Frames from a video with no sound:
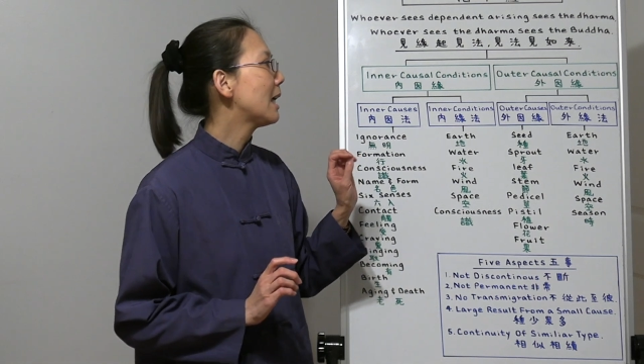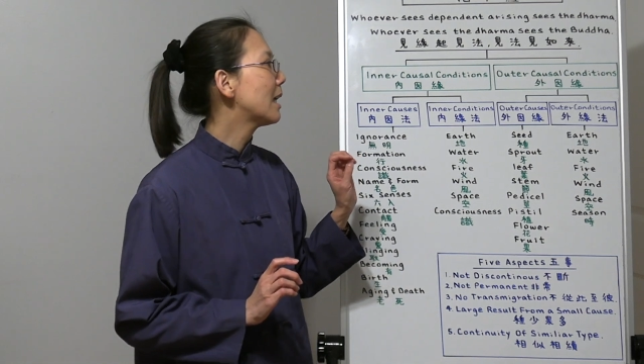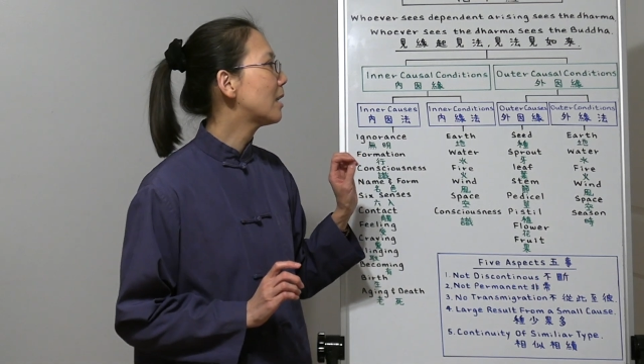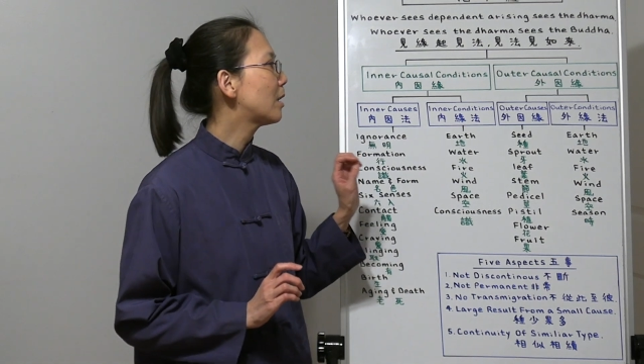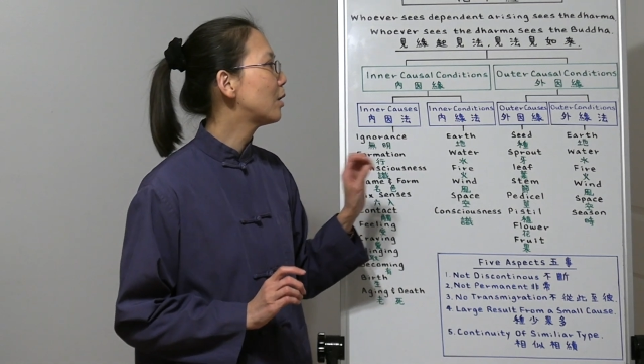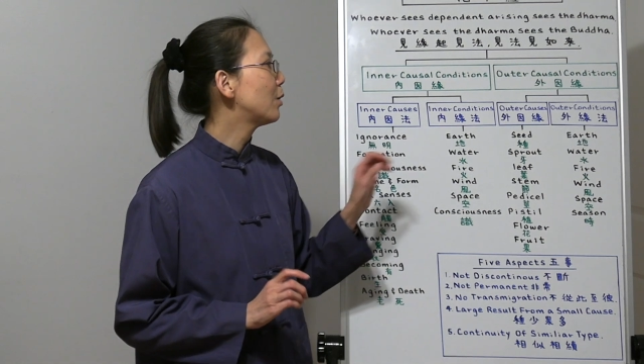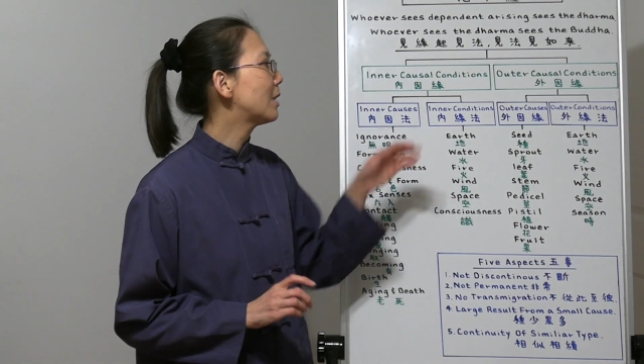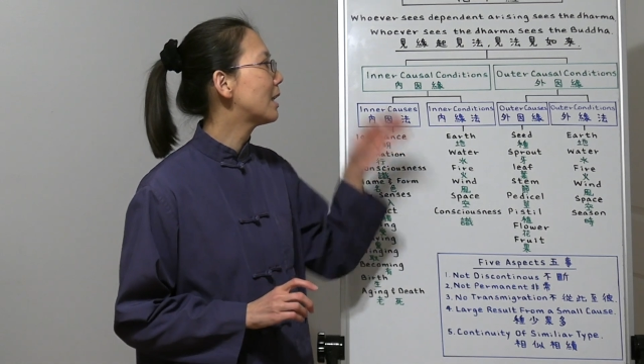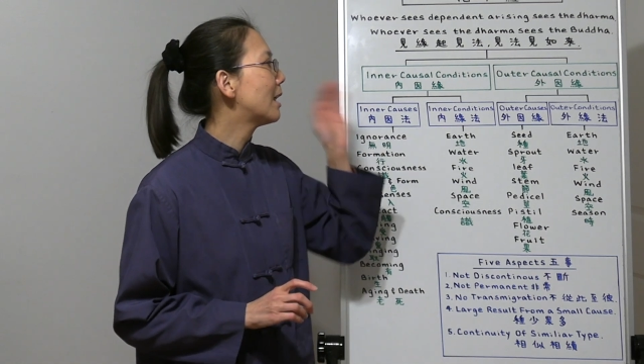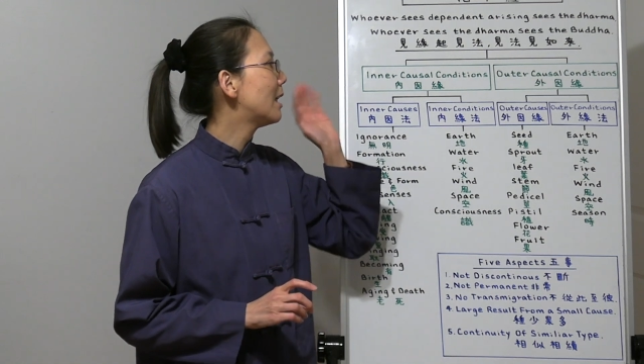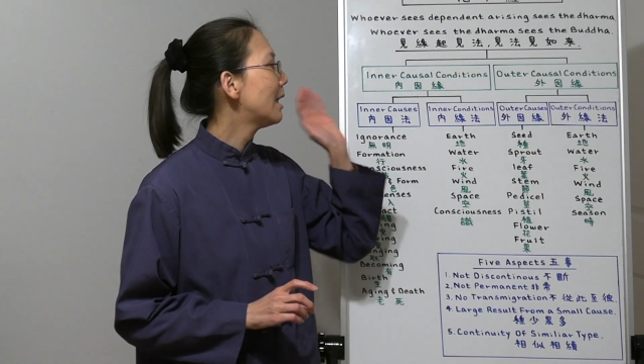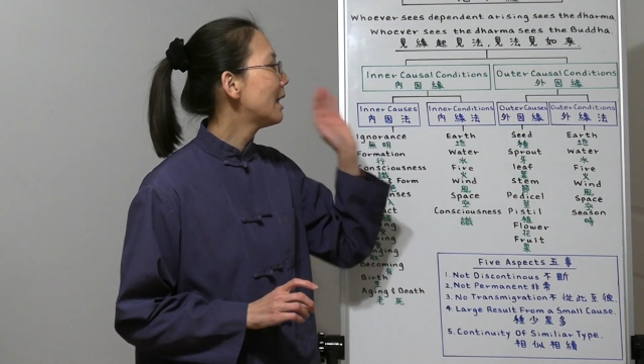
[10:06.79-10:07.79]
include
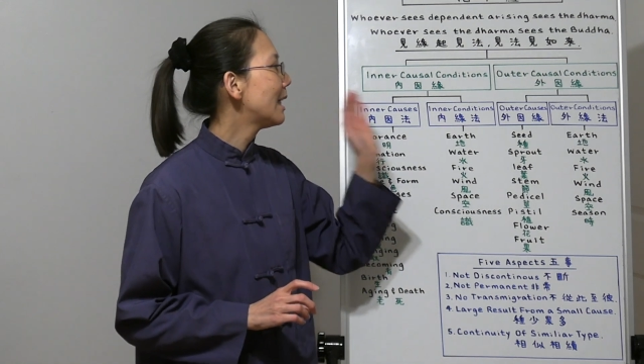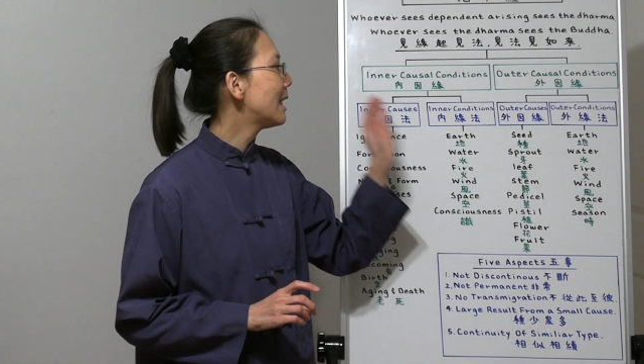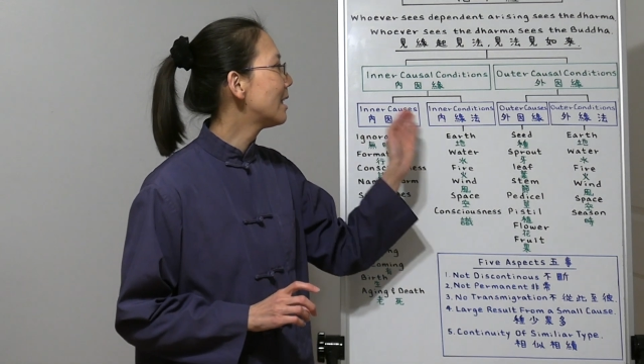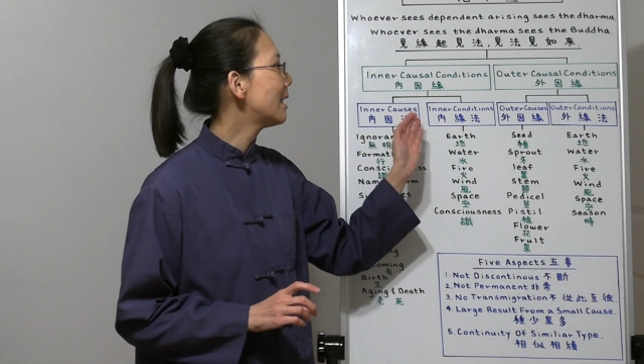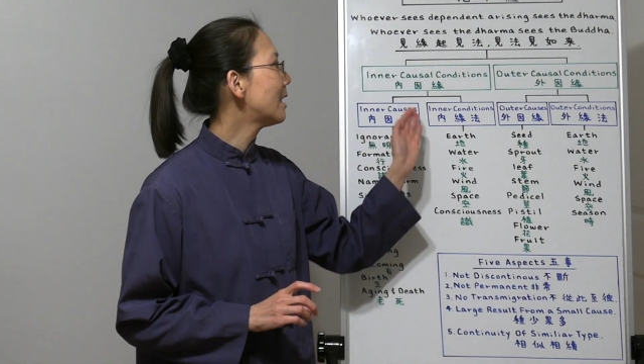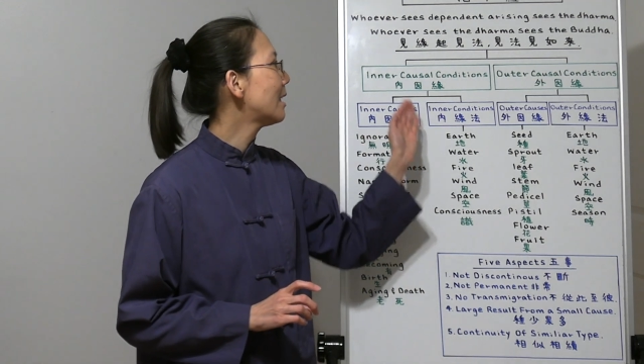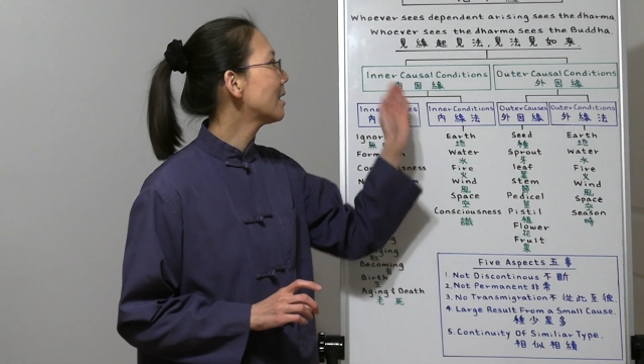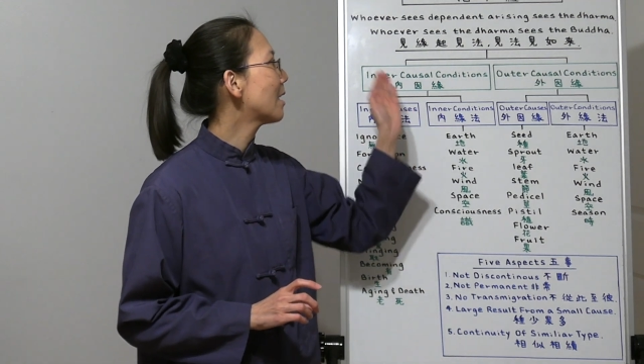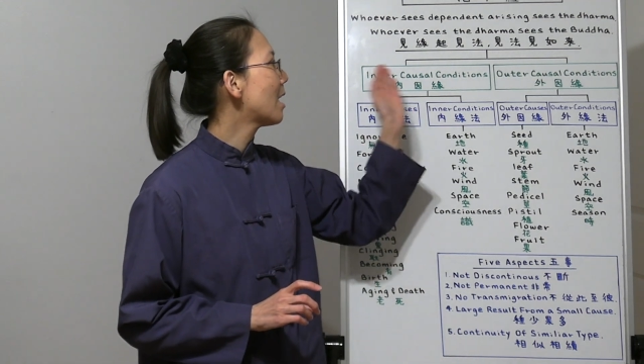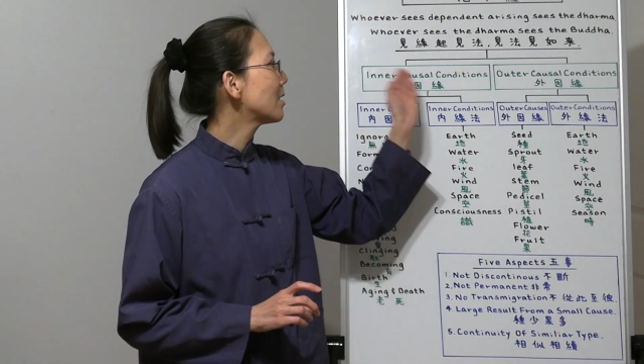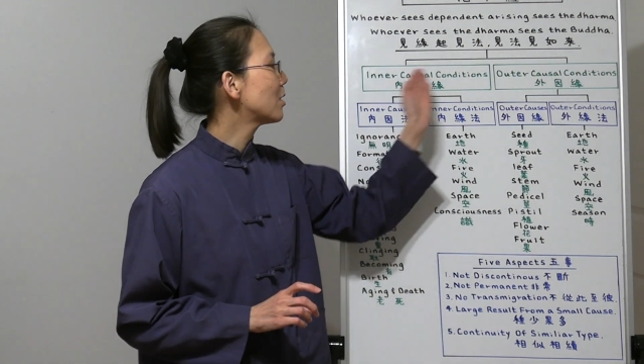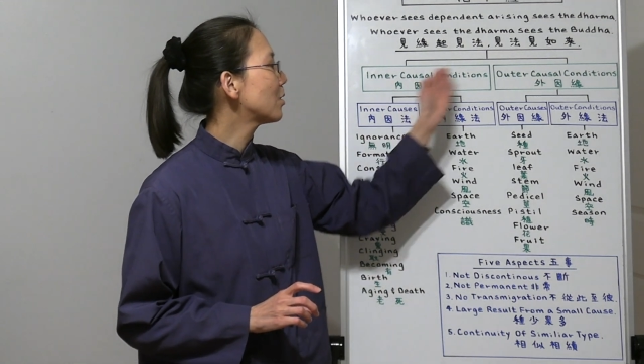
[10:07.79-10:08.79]
the inner
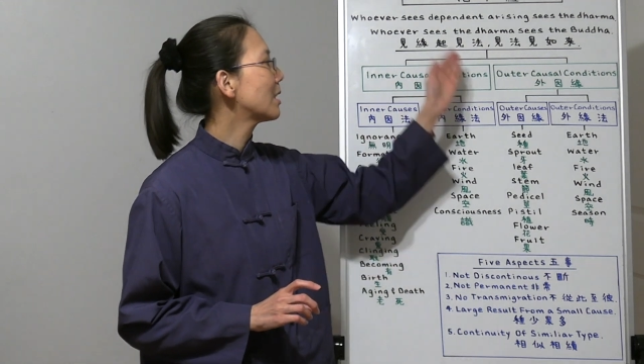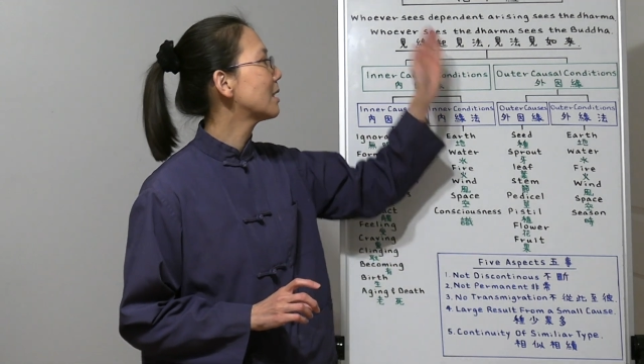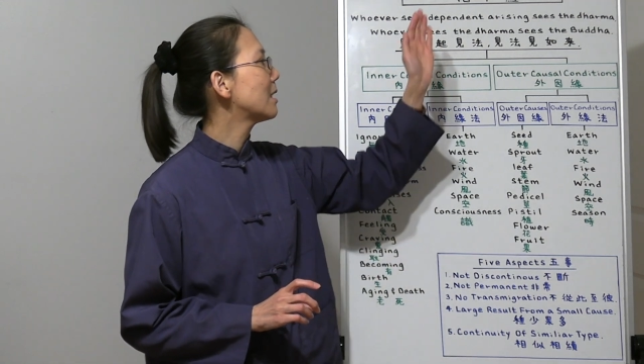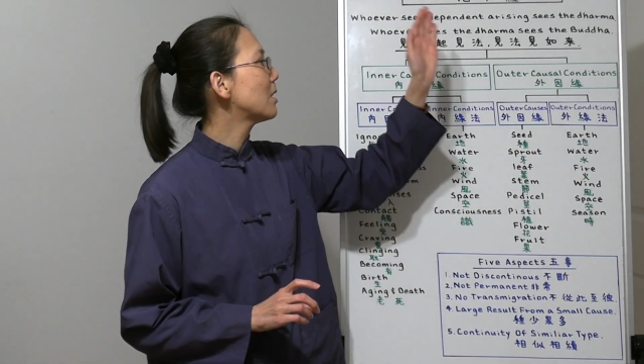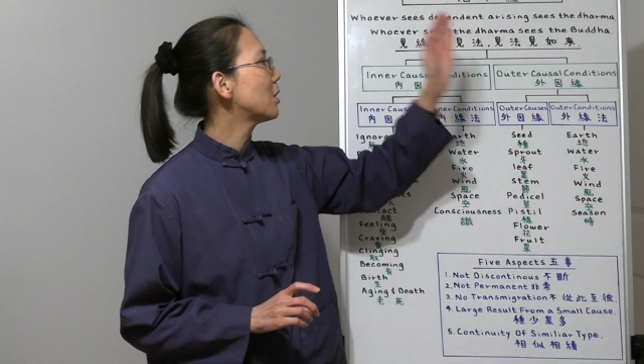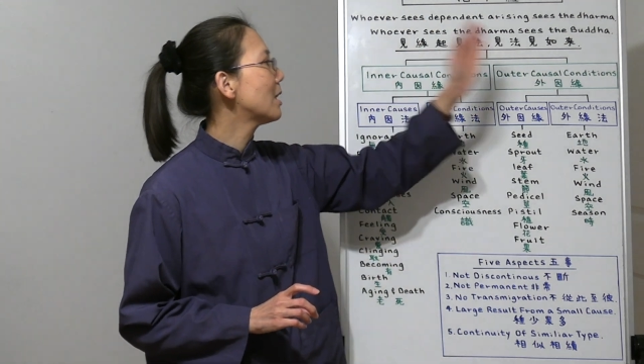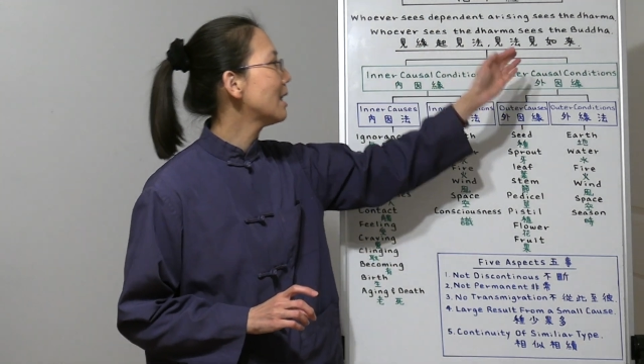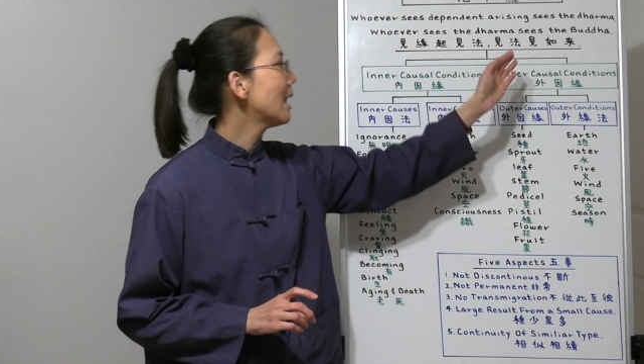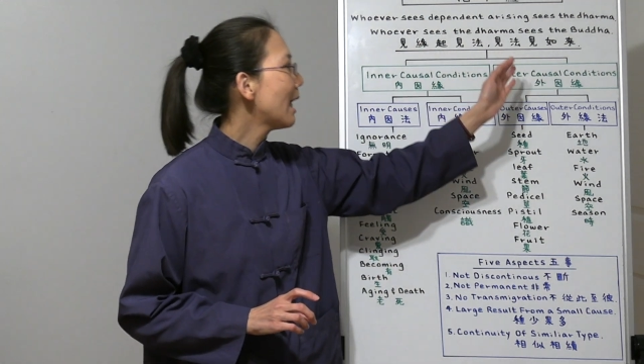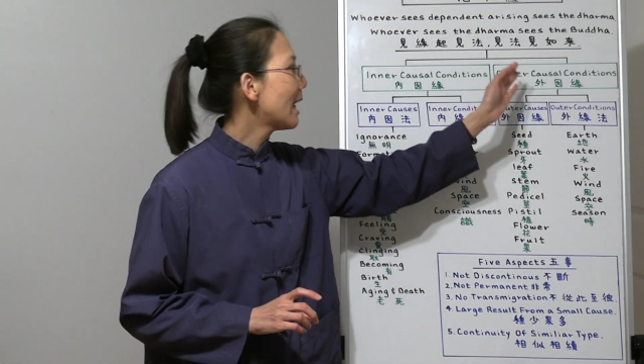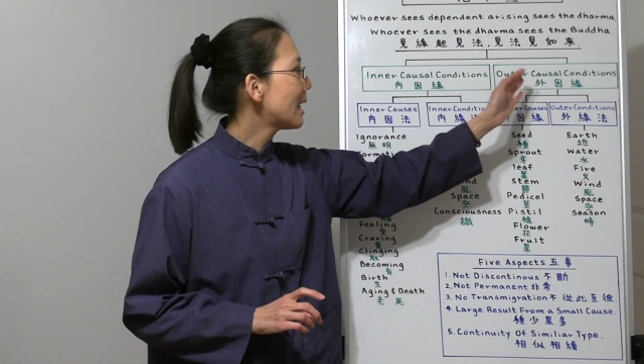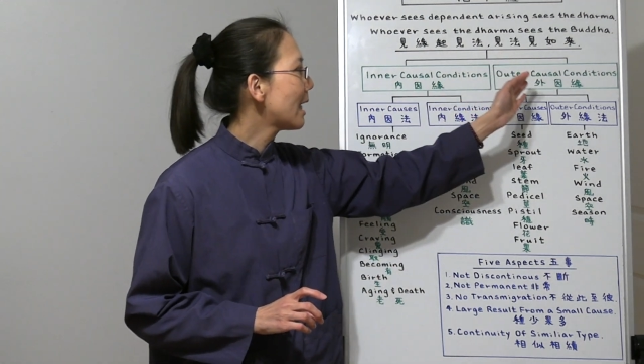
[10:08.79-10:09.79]
causal condition
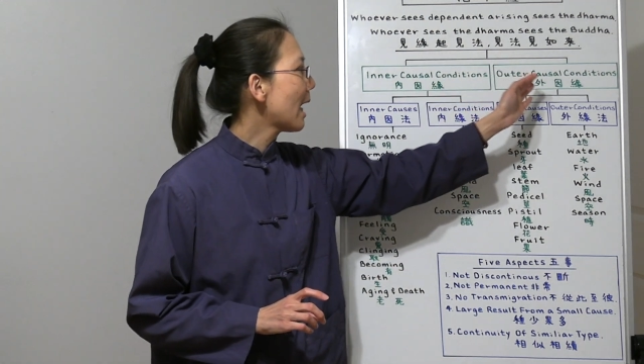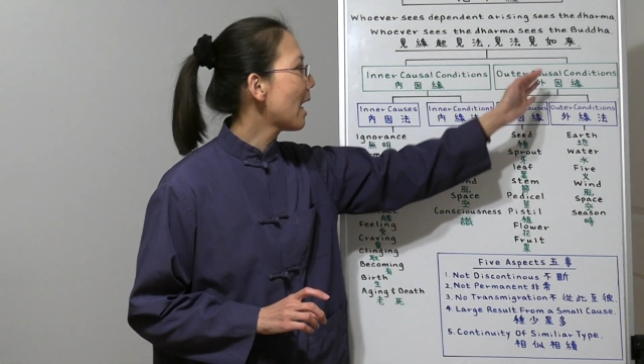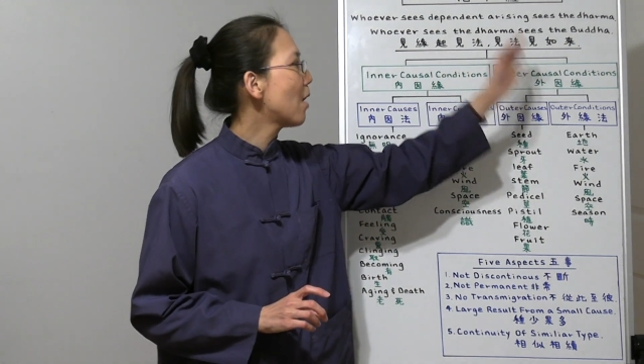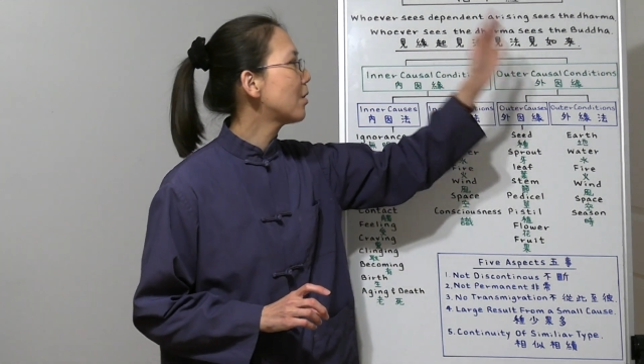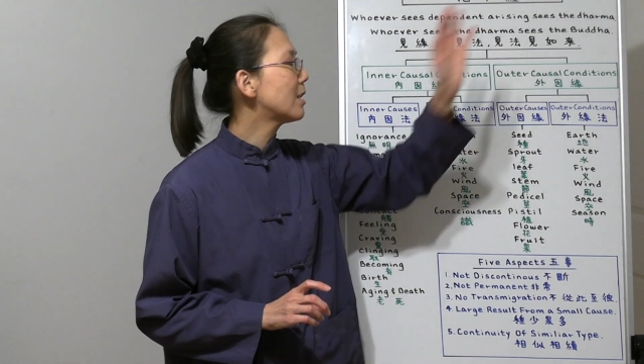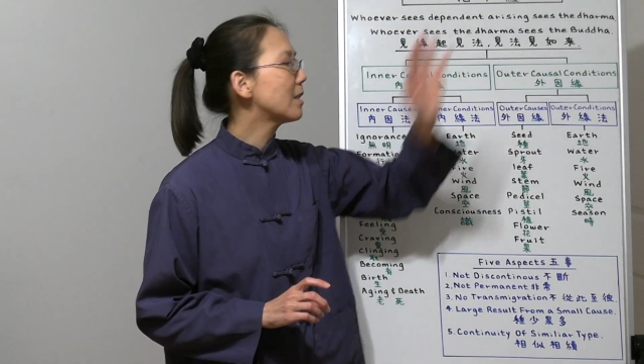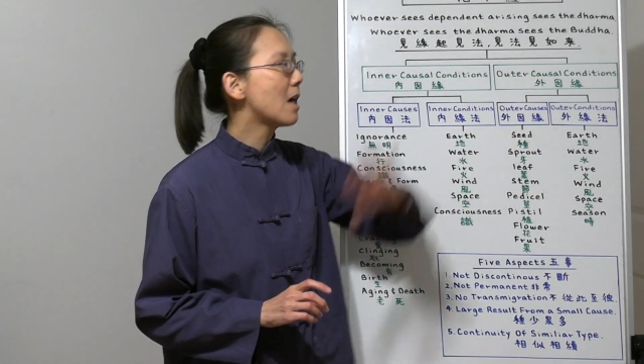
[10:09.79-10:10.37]
and the outer